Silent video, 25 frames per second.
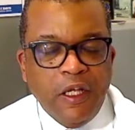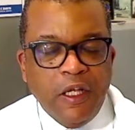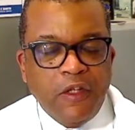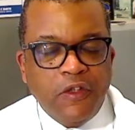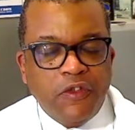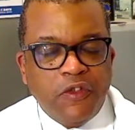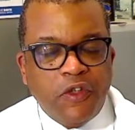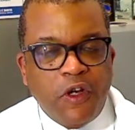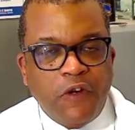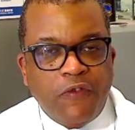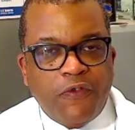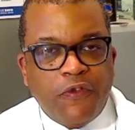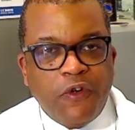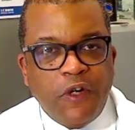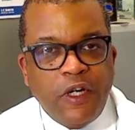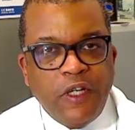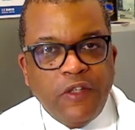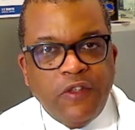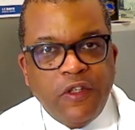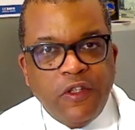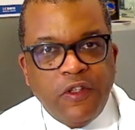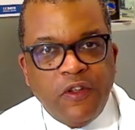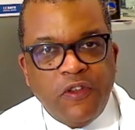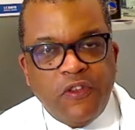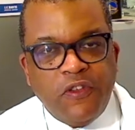So for
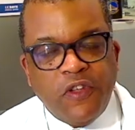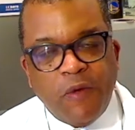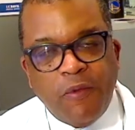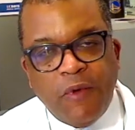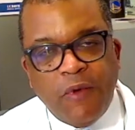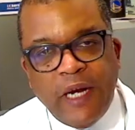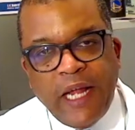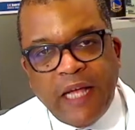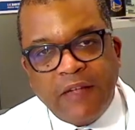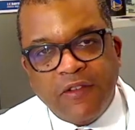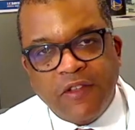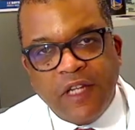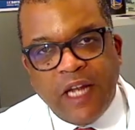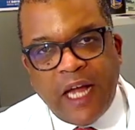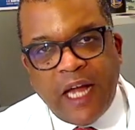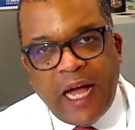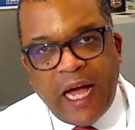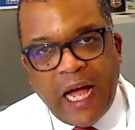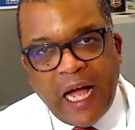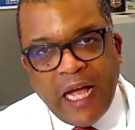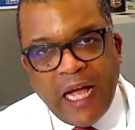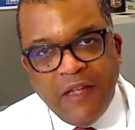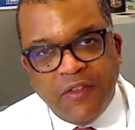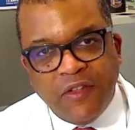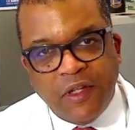instance, if someone has an
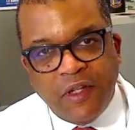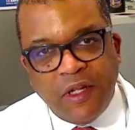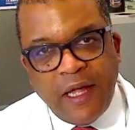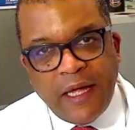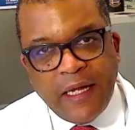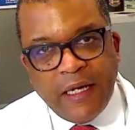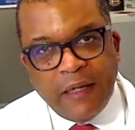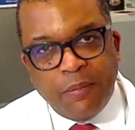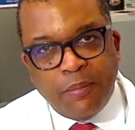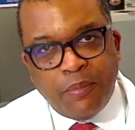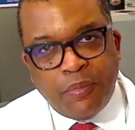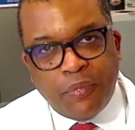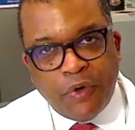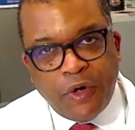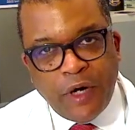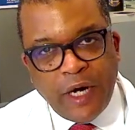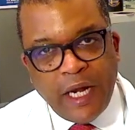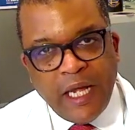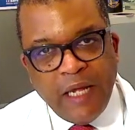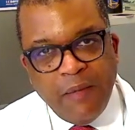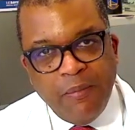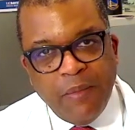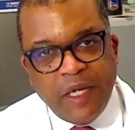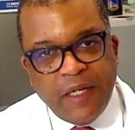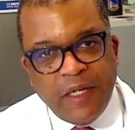isolated
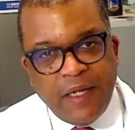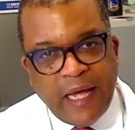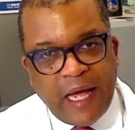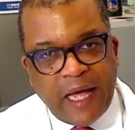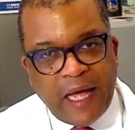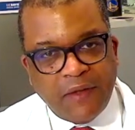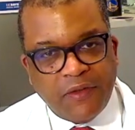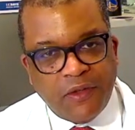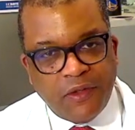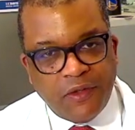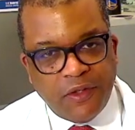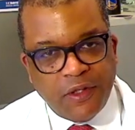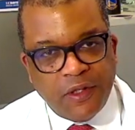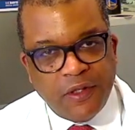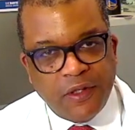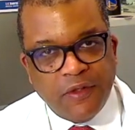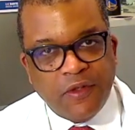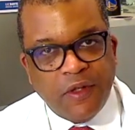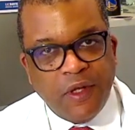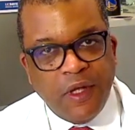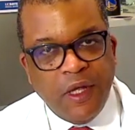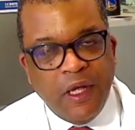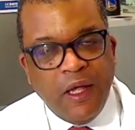brain metastasis